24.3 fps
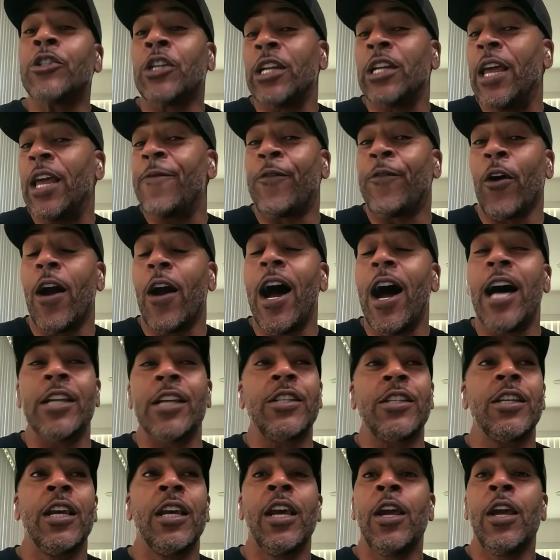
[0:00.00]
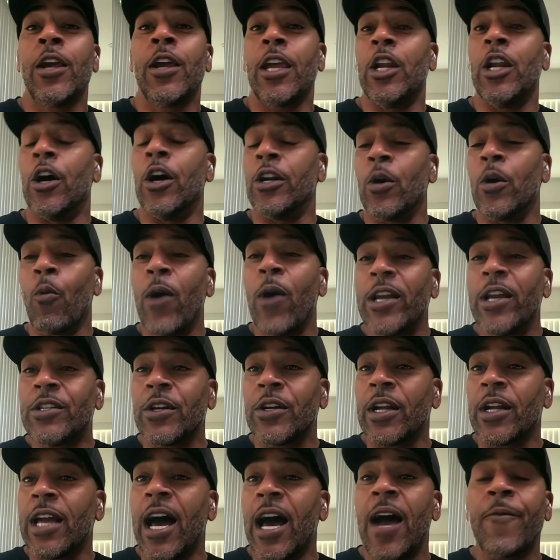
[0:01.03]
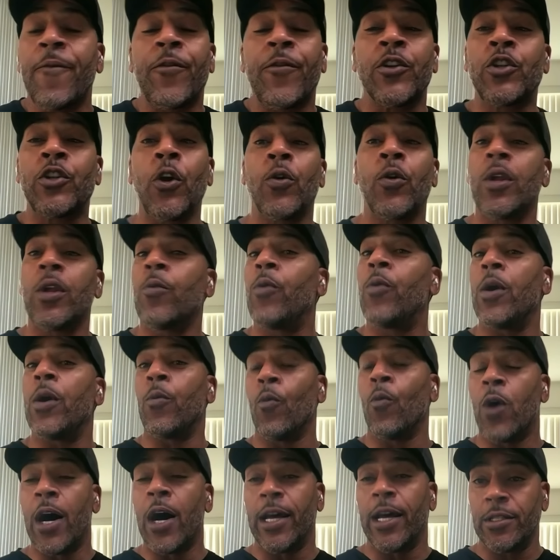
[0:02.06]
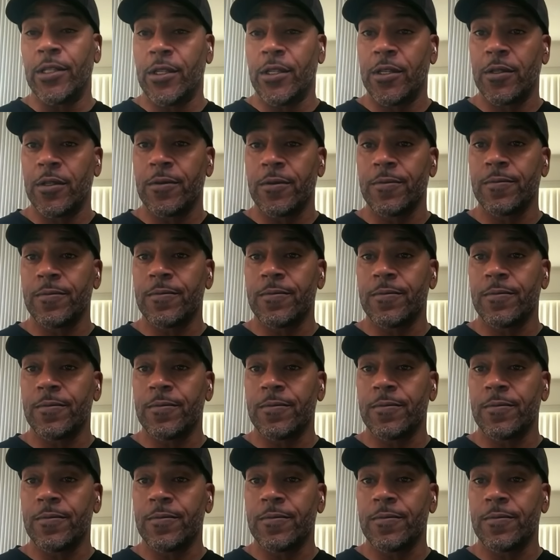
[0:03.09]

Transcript: Fortunately for us, you know, in the Western Conference, you only went once,